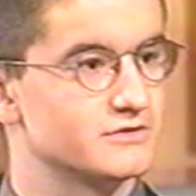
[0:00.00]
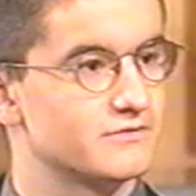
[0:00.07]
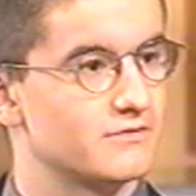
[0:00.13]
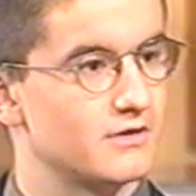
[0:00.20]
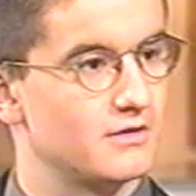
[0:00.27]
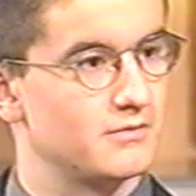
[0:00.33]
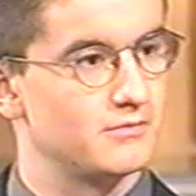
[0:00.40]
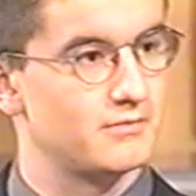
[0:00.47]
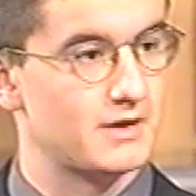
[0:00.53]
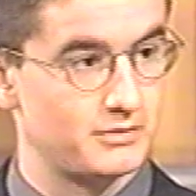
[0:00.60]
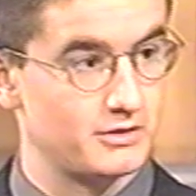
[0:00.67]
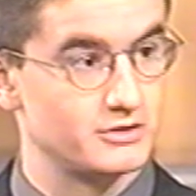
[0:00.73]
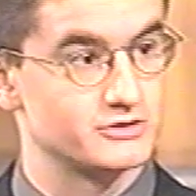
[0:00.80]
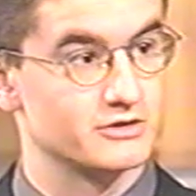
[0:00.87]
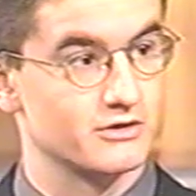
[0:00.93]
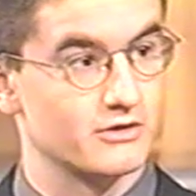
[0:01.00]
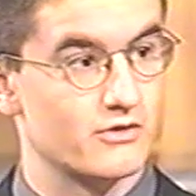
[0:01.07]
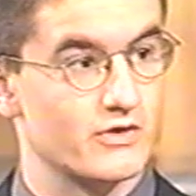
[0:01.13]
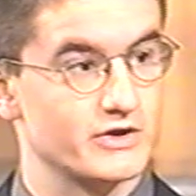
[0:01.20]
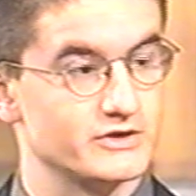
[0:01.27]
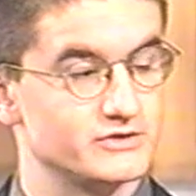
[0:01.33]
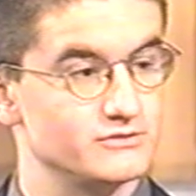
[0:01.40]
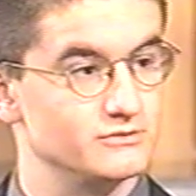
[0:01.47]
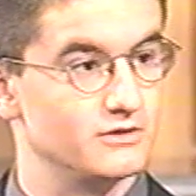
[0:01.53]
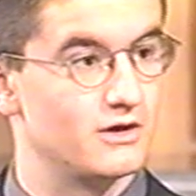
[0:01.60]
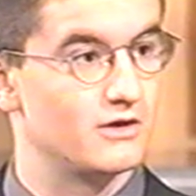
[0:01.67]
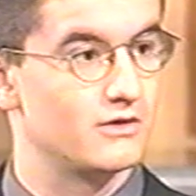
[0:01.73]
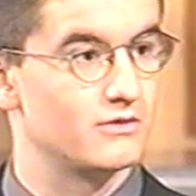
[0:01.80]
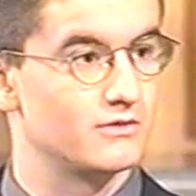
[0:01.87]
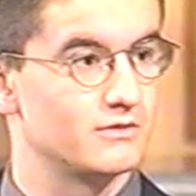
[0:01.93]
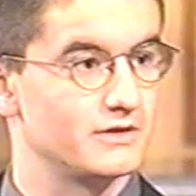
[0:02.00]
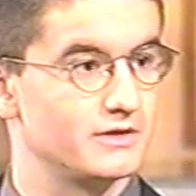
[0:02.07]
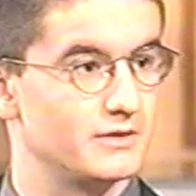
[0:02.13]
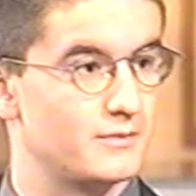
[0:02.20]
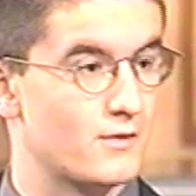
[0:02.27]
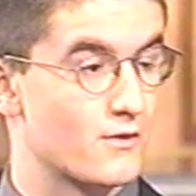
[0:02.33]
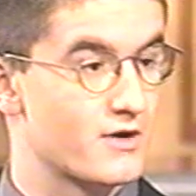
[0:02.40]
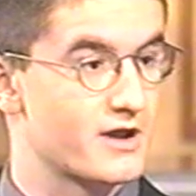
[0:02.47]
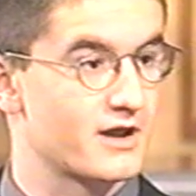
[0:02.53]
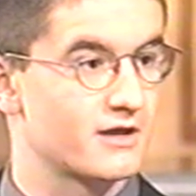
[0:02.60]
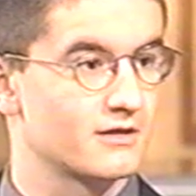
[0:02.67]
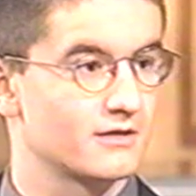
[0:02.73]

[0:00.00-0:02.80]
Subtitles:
from my blood sugar going too low in the morning.